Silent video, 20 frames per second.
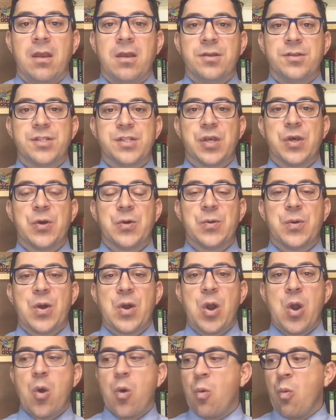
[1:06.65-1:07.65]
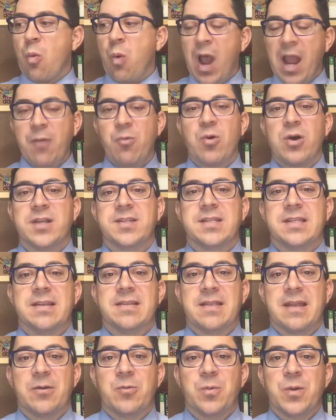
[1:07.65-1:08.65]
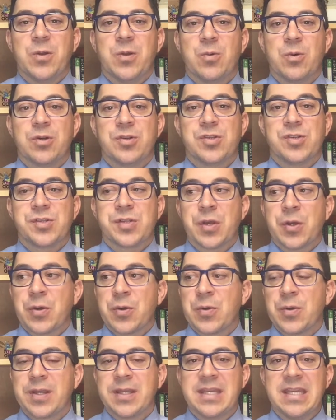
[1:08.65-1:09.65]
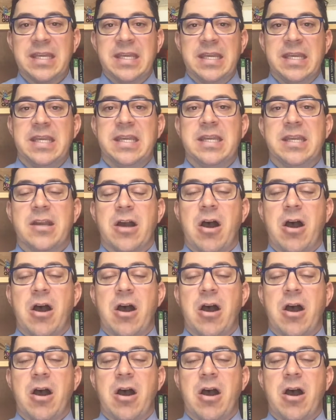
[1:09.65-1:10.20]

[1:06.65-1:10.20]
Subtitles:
So why was it that we were so keen